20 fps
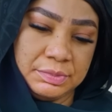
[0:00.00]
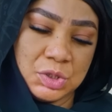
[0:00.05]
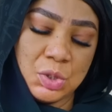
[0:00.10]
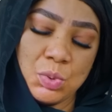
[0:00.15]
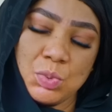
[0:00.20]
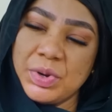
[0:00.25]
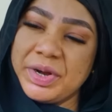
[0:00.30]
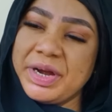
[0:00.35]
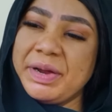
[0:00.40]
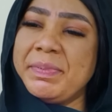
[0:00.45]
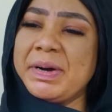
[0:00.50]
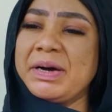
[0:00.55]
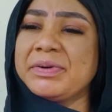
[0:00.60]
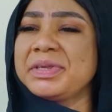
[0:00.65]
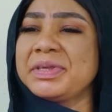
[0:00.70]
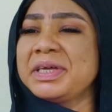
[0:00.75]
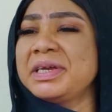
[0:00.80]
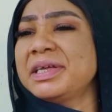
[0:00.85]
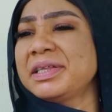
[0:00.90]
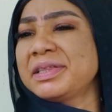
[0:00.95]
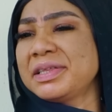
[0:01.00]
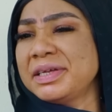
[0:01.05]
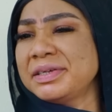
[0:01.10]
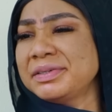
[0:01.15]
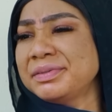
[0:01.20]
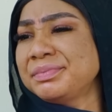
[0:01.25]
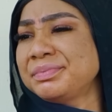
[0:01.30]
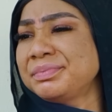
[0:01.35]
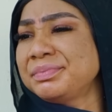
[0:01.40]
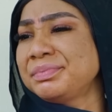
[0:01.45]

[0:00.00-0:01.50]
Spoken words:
Don't worry about anything.